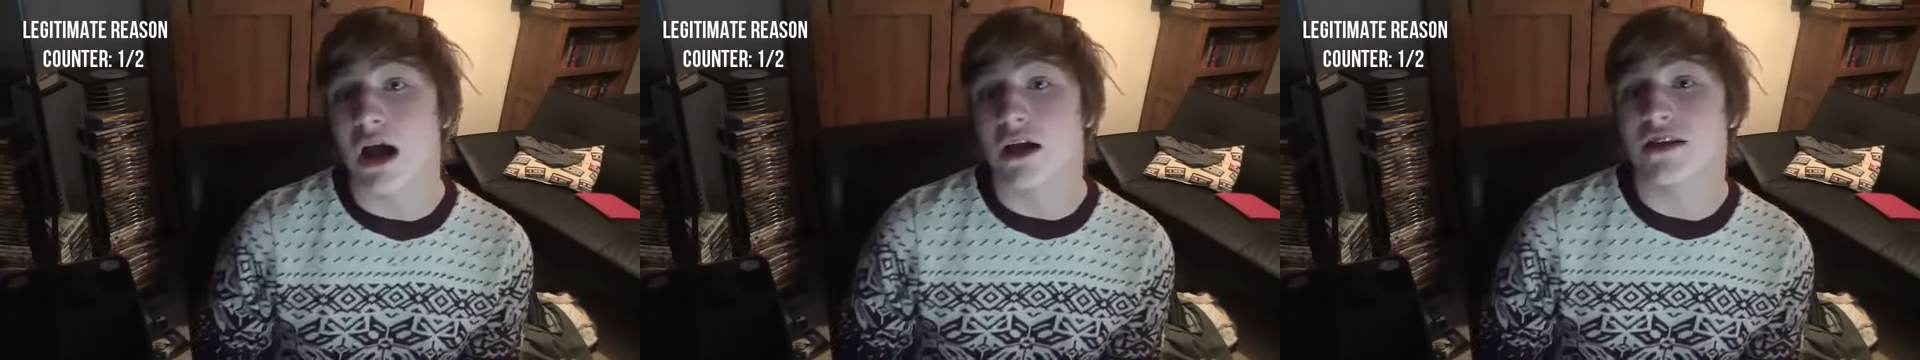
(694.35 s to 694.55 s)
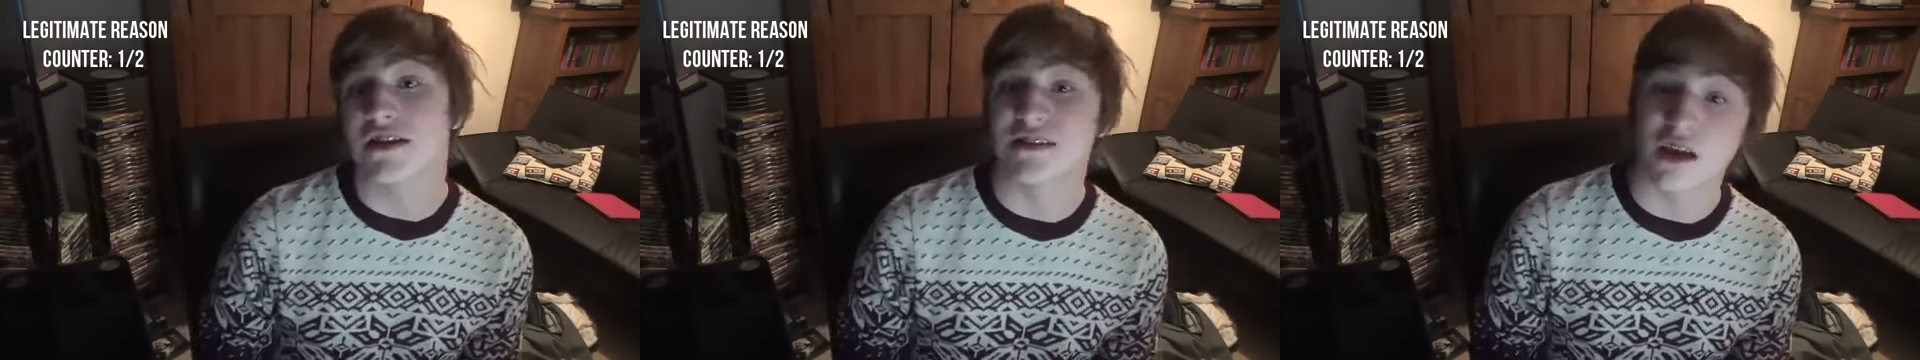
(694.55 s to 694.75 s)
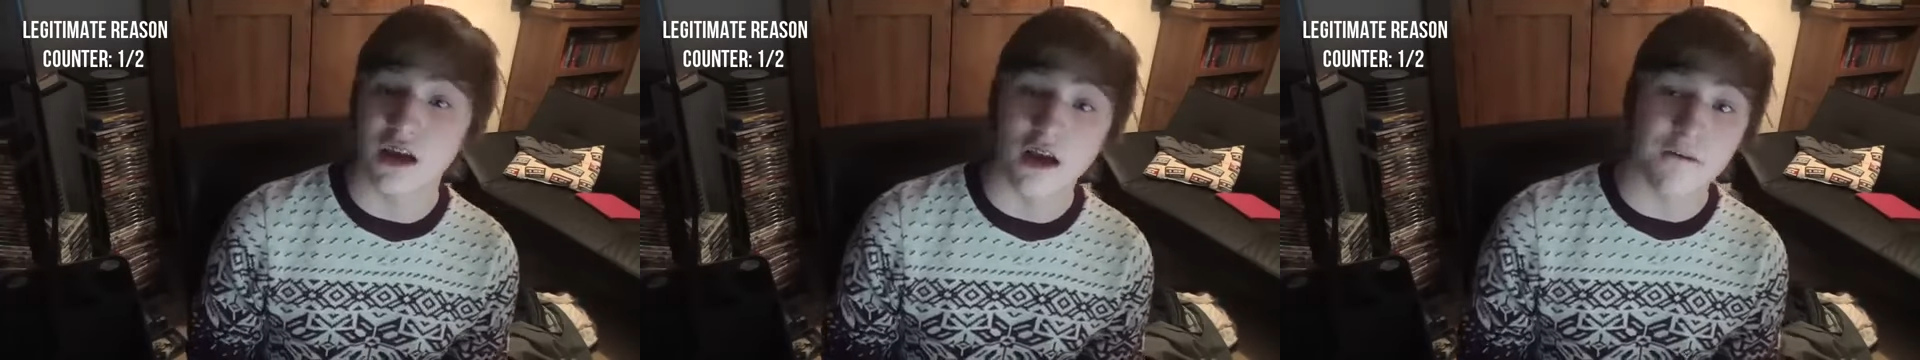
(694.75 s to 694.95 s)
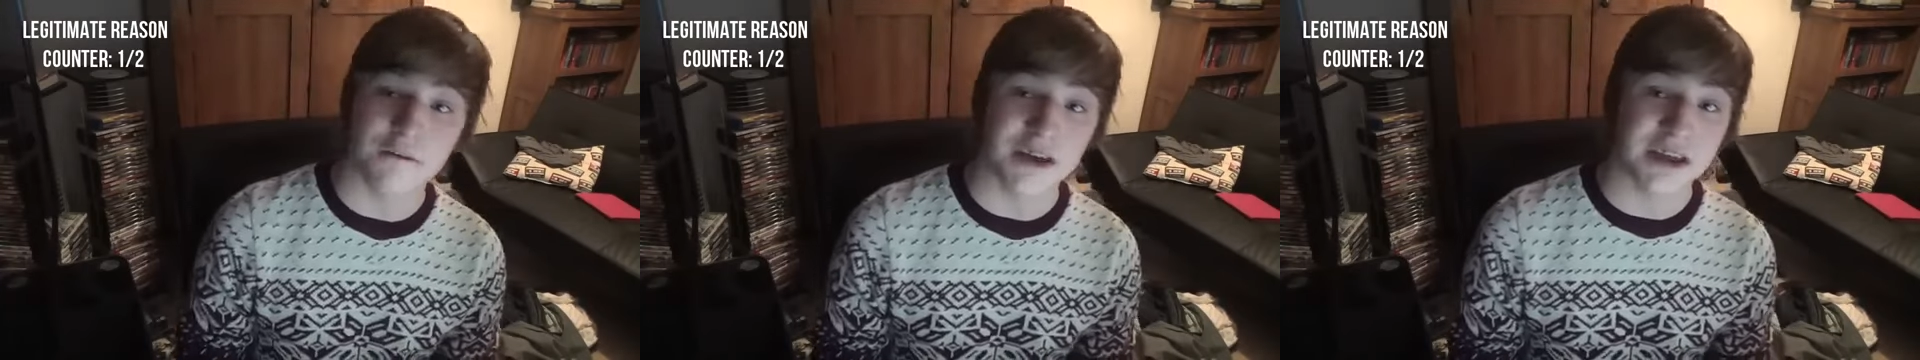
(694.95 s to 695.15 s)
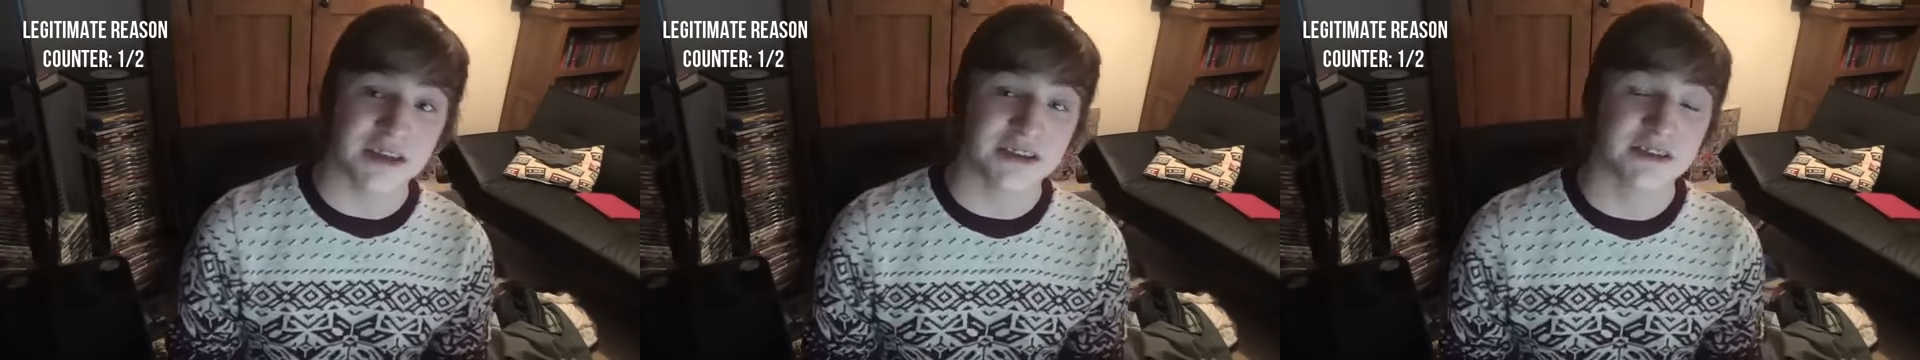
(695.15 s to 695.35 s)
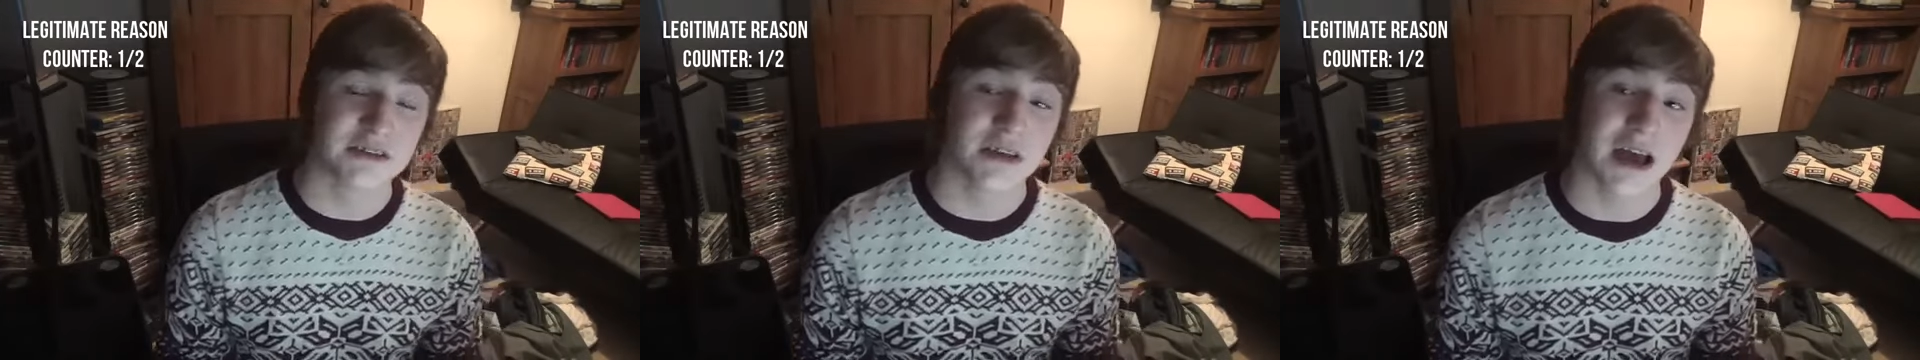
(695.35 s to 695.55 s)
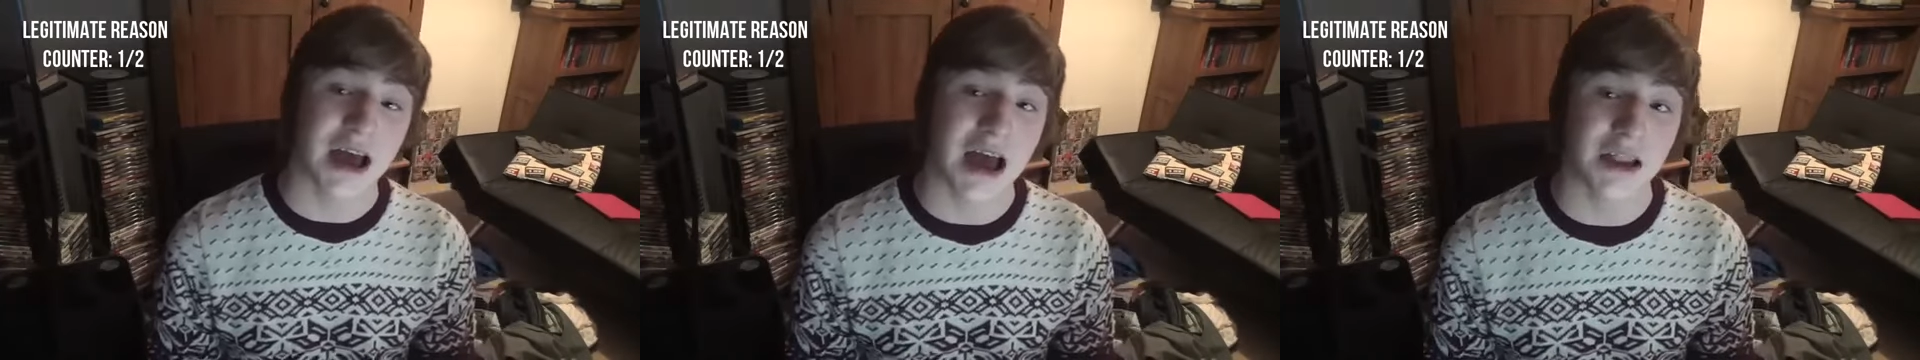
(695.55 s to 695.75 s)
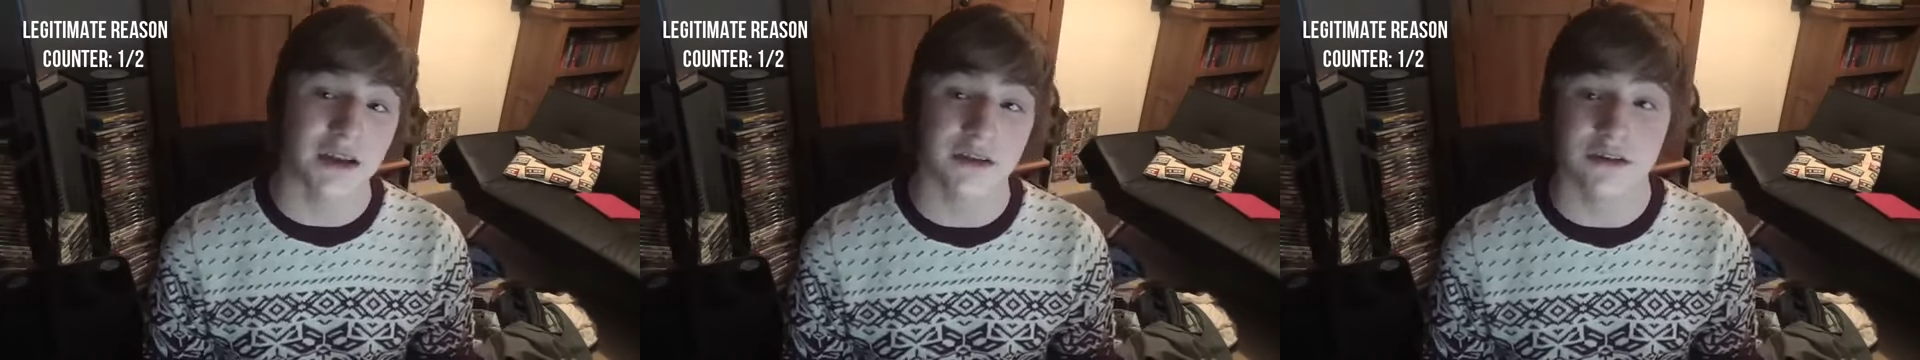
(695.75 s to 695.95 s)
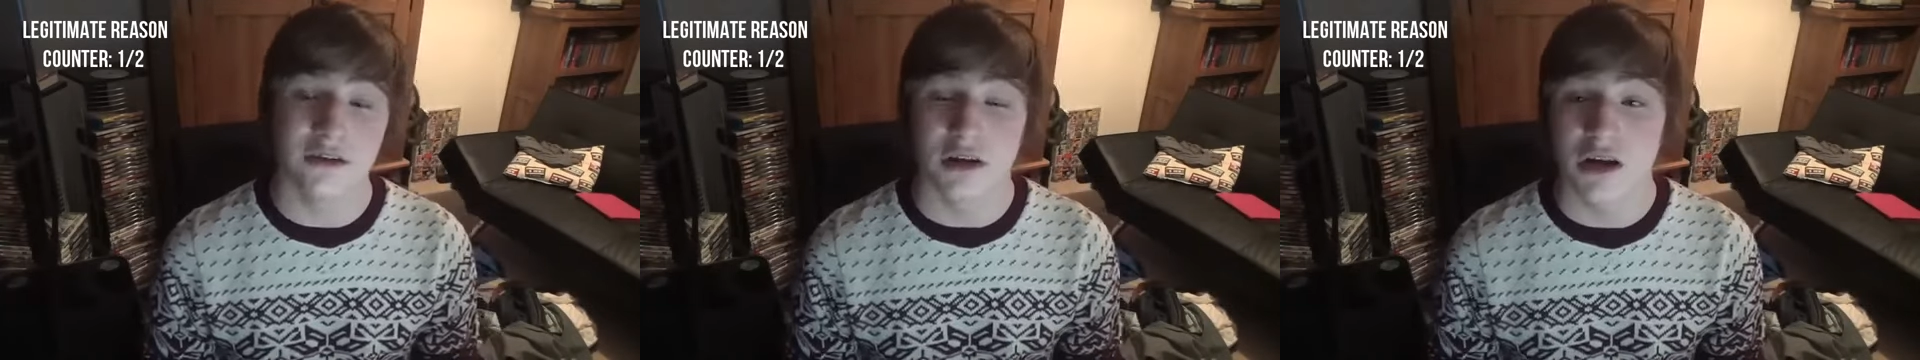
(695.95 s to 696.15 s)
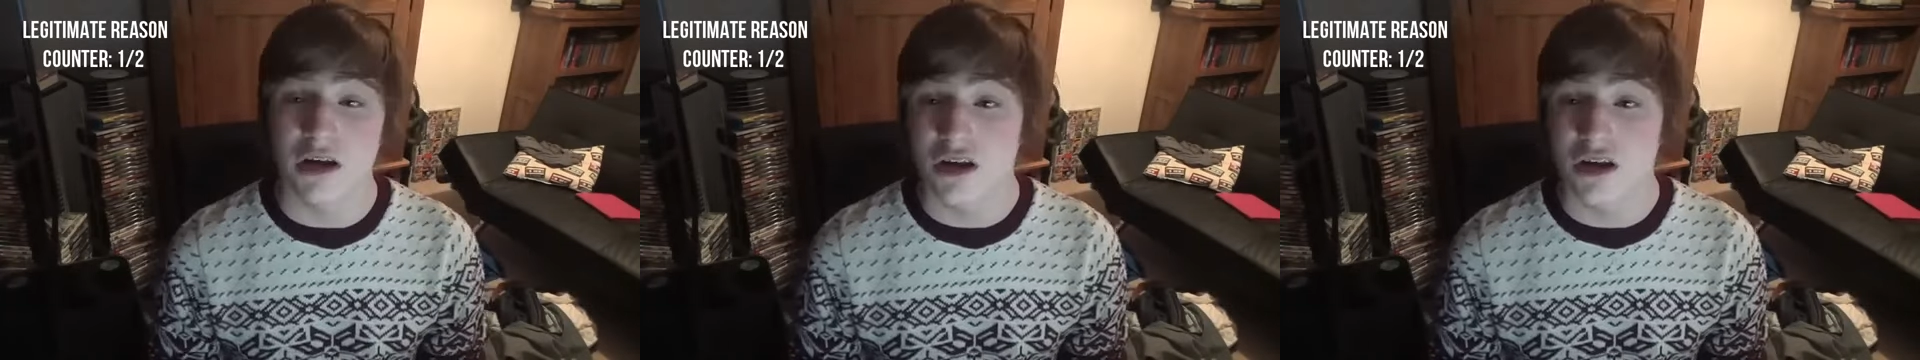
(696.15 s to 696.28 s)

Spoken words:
service and